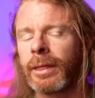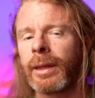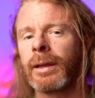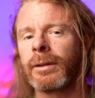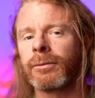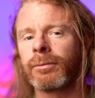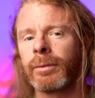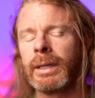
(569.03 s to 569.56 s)

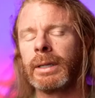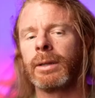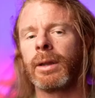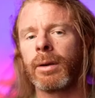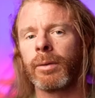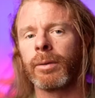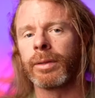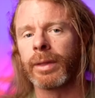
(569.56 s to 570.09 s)
things we
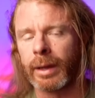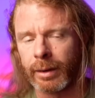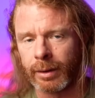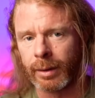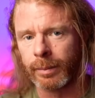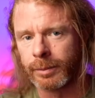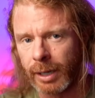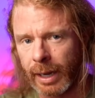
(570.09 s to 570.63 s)
know that
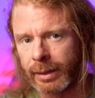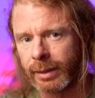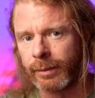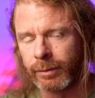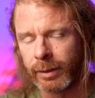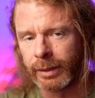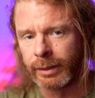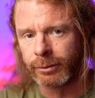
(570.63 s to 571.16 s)
are
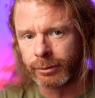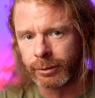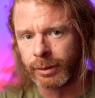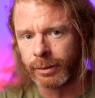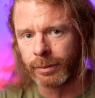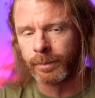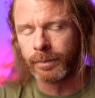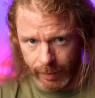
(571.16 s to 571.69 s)
objectively
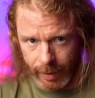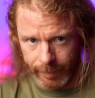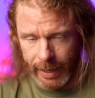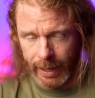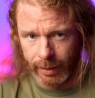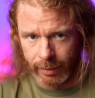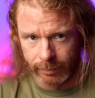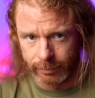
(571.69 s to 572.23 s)
true. A
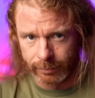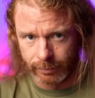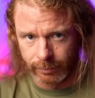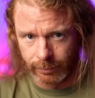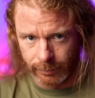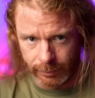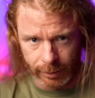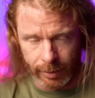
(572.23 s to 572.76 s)
male
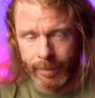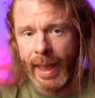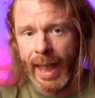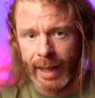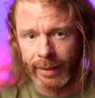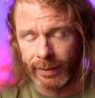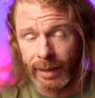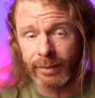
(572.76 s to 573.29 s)
or a
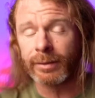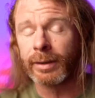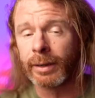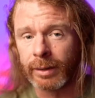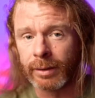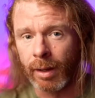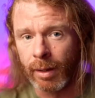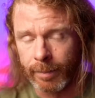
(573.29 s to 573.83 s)
man, that's an
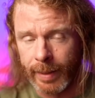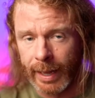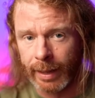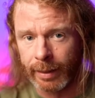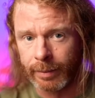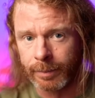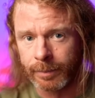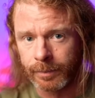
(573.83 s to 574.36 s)
adult
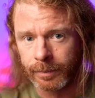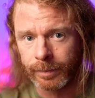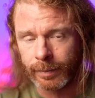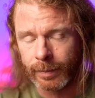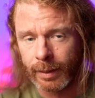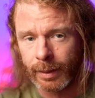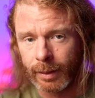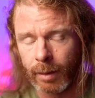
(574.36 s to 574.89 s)
male.
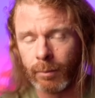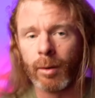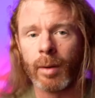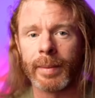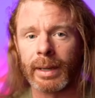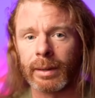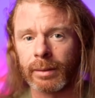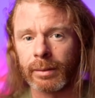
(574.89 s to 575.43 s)
A
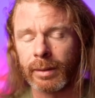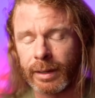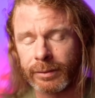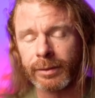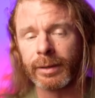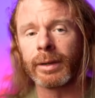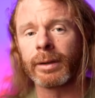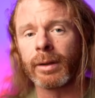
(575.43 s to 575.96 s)
woman,
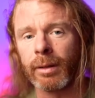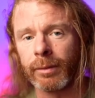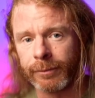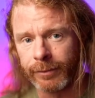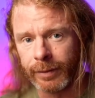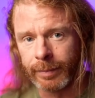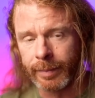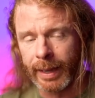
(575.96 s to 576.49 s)
that's an adult
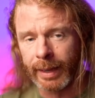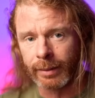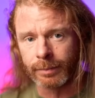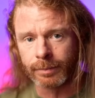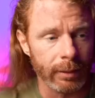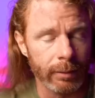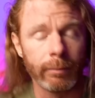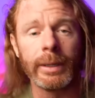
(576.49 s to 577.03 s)

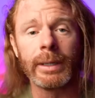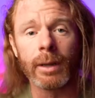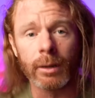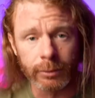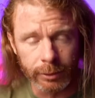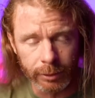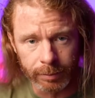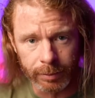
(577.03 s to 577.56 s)
female. We
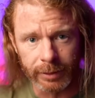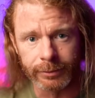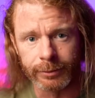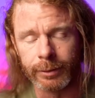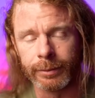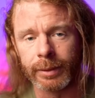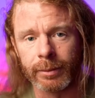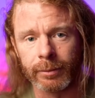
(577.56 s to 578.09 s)
know 2 plus
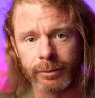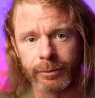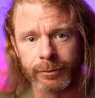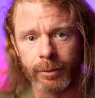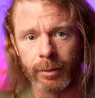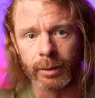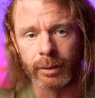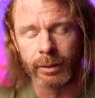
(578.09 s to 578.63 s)
2 equals
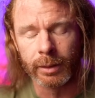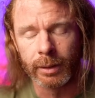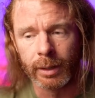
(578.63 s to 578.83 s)
4.